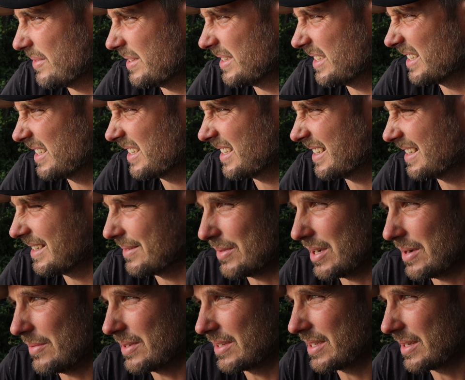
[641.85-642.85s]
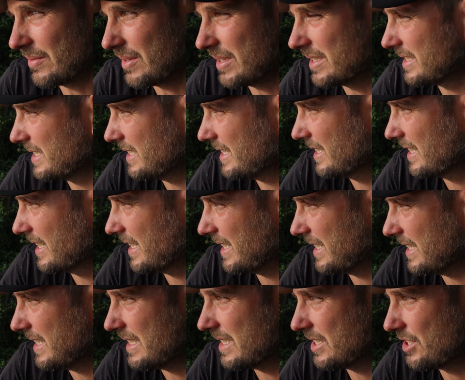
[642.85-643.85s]
But at the moment, I don't really see
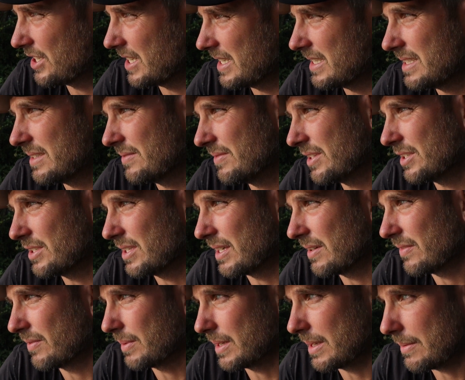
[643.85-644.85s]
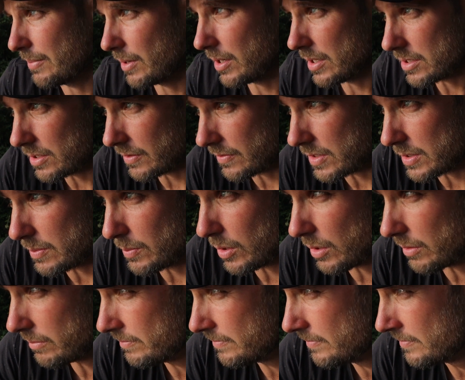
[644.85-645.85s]
any need to chase the fish there if I'm getting bites off the
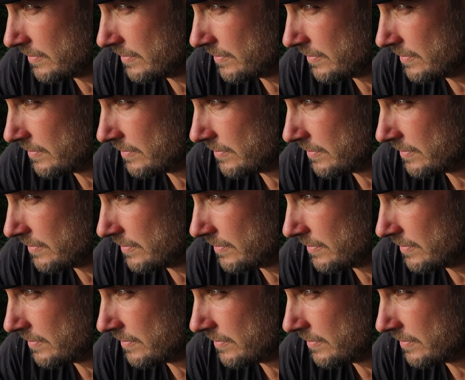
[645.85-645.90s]
spot.